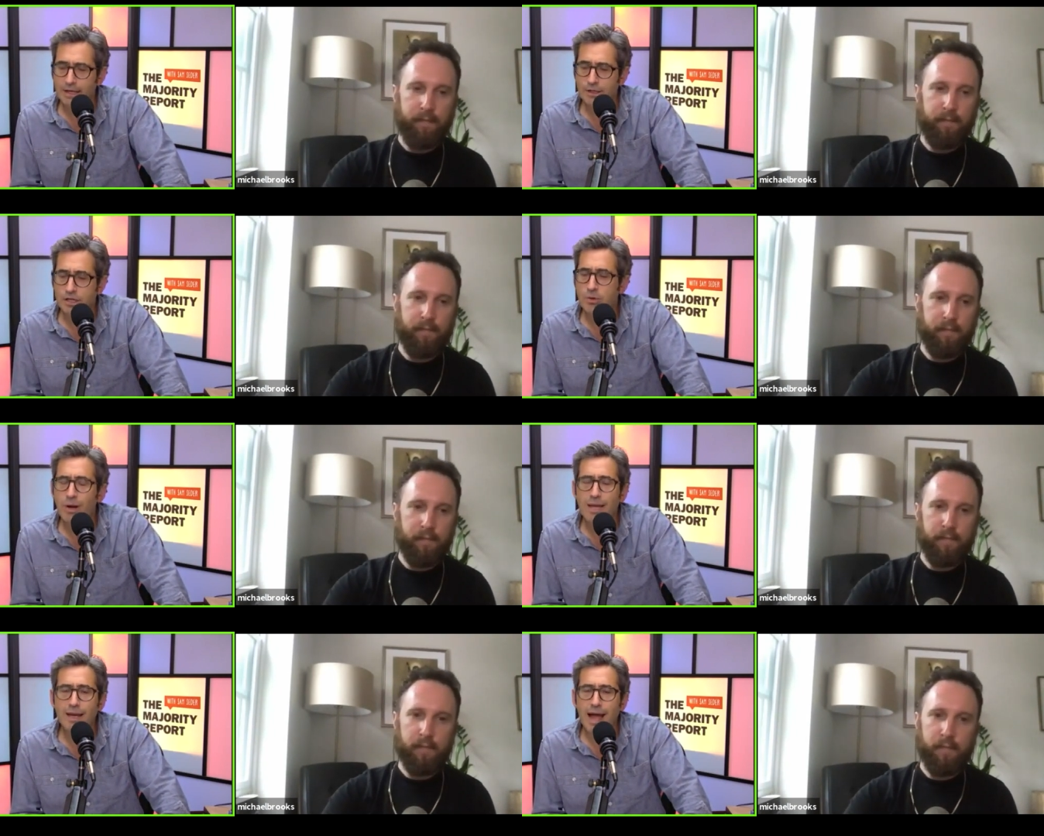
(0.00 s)
Speaker 1: she
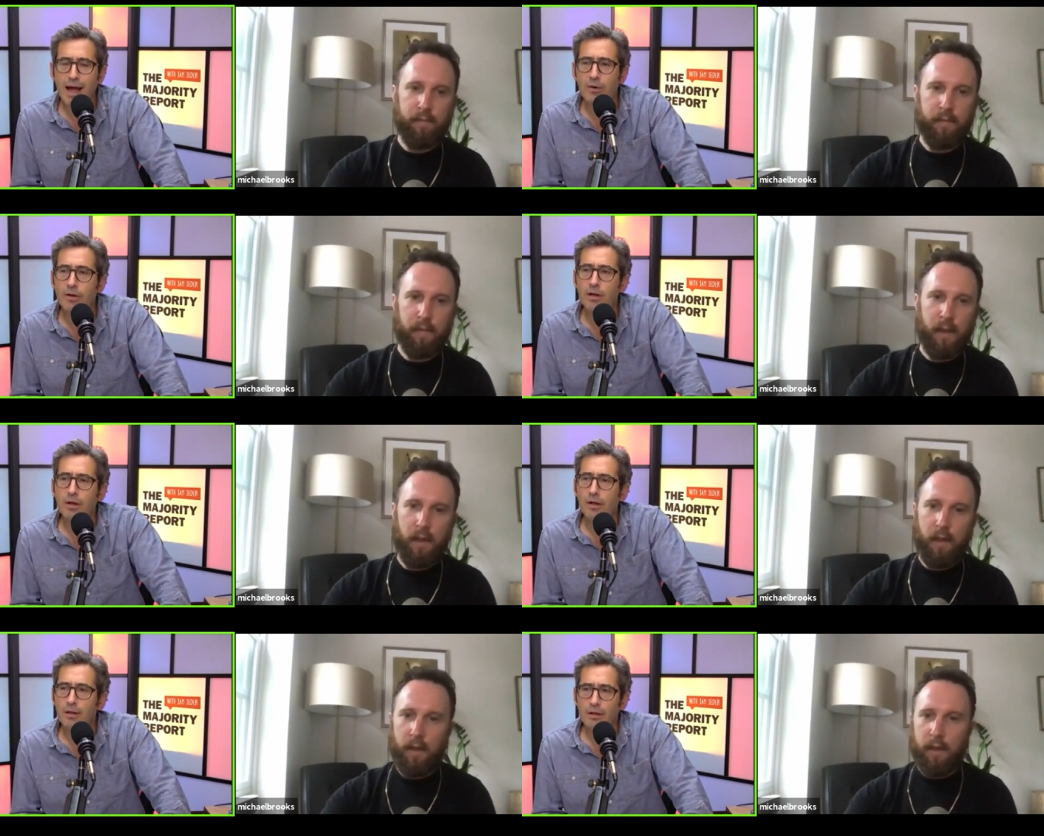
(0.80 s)
tweeted out
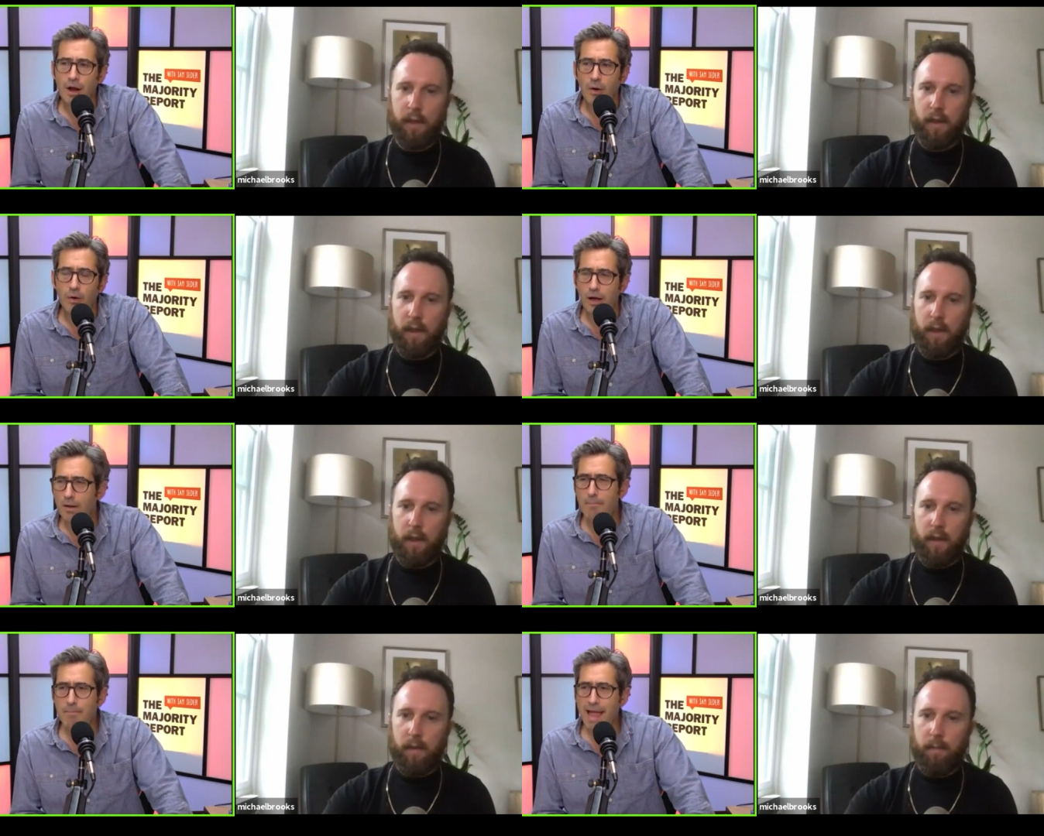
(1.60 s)
you know, an
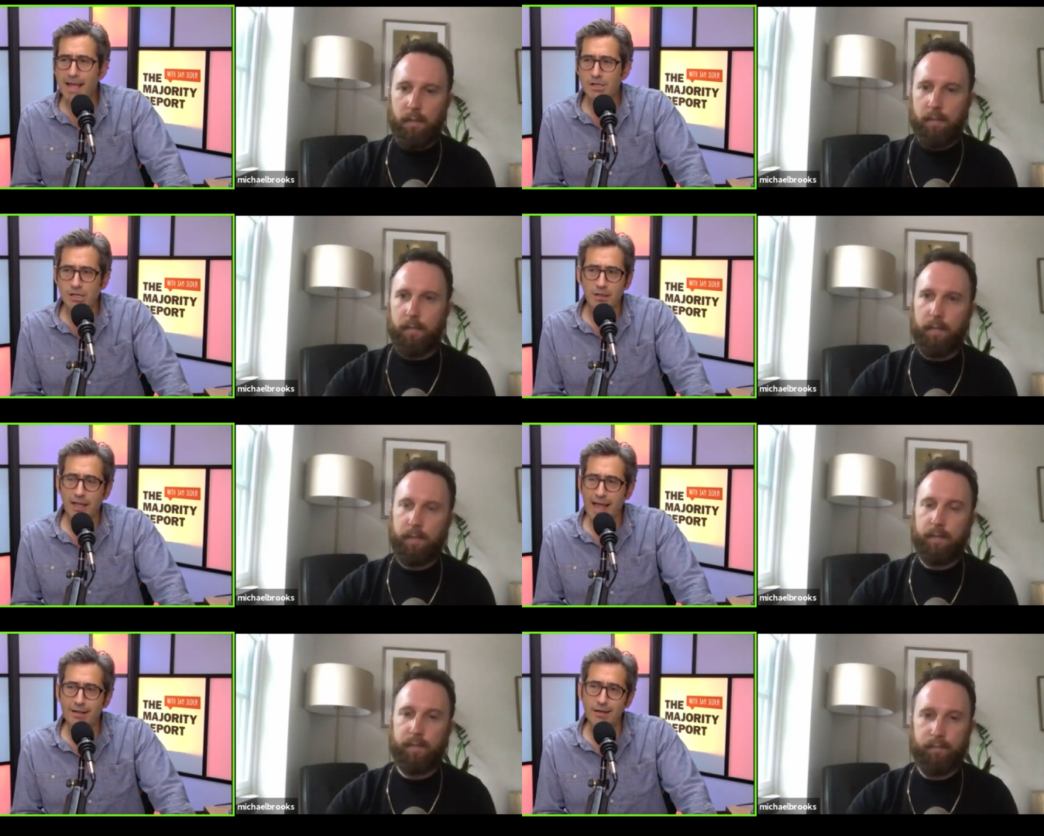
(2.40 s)
amazing, she
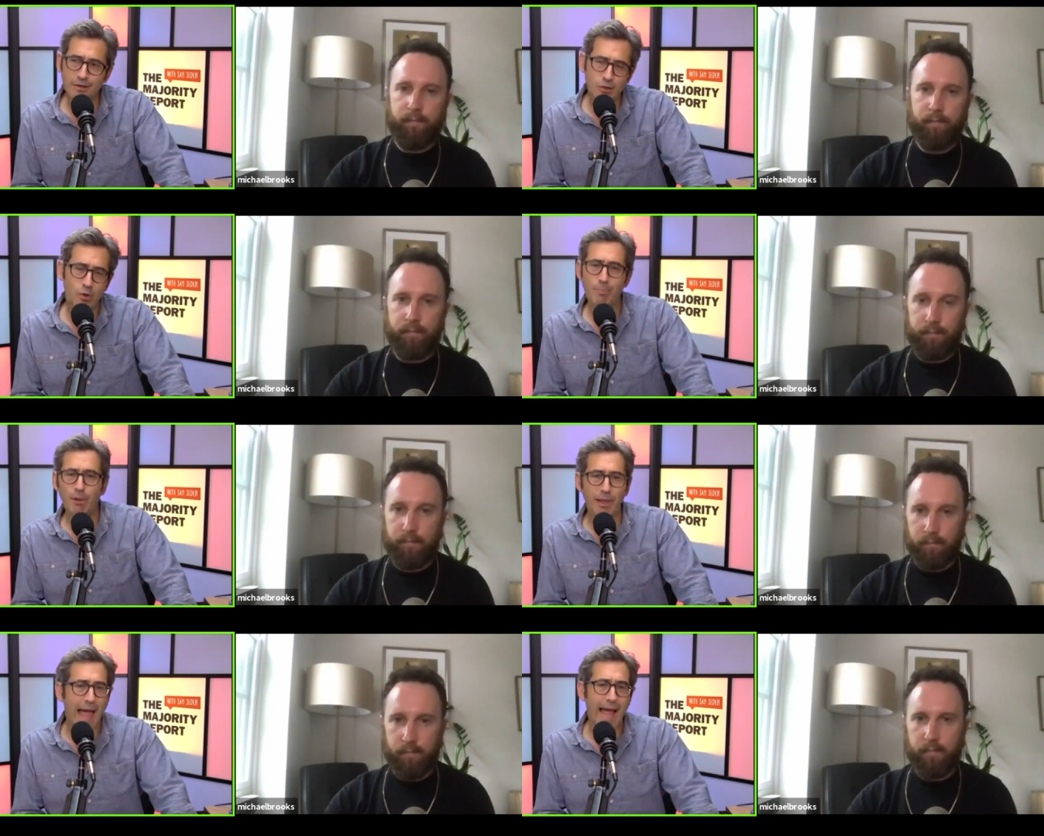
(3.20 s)
landed a
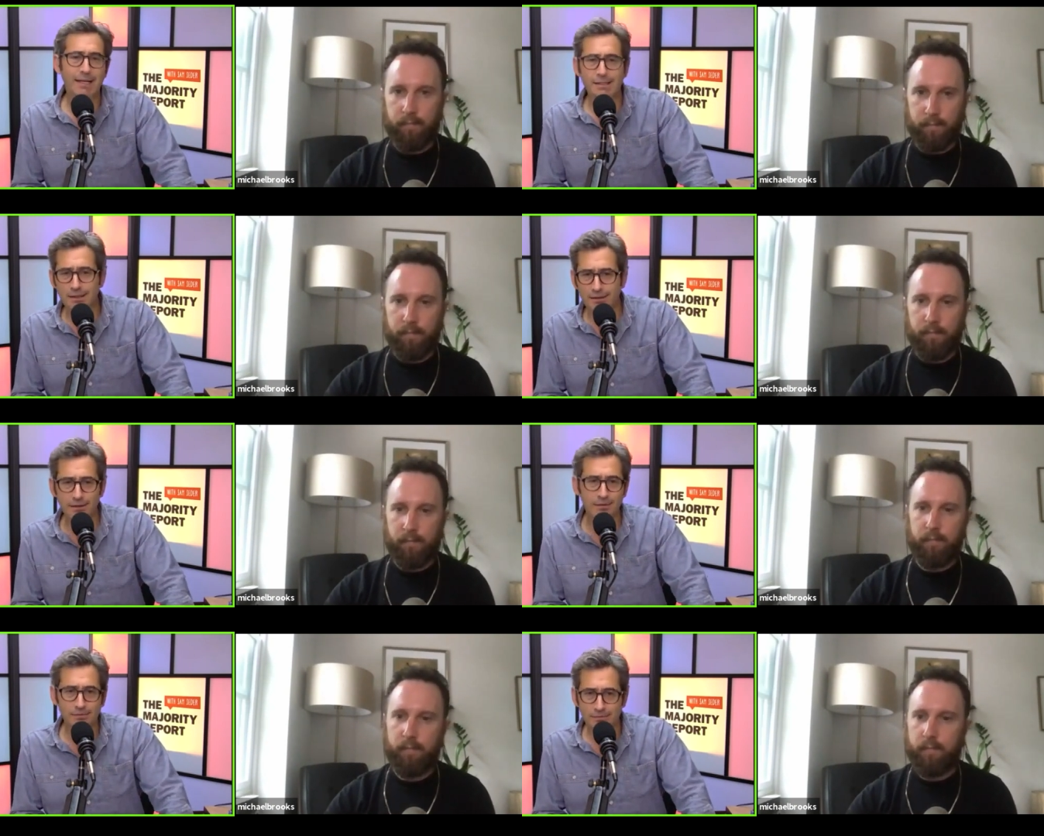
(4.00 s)
triple
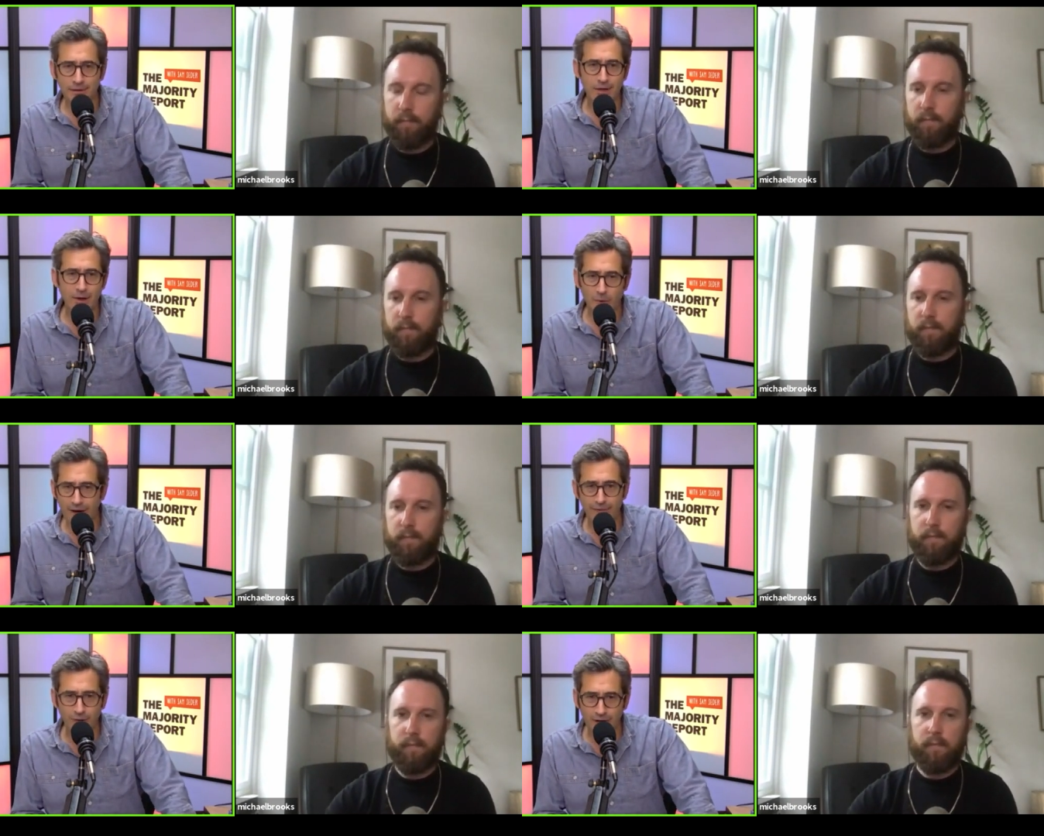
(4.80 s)
axel, you know,
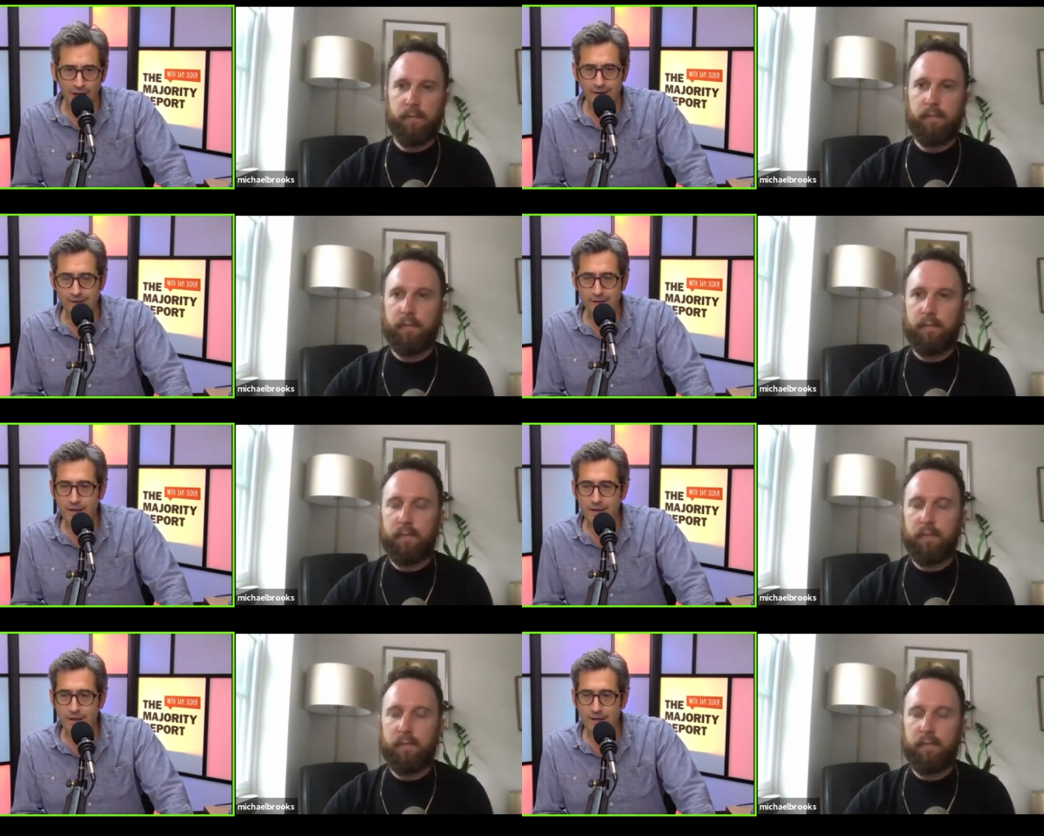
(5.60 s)
whatever it is.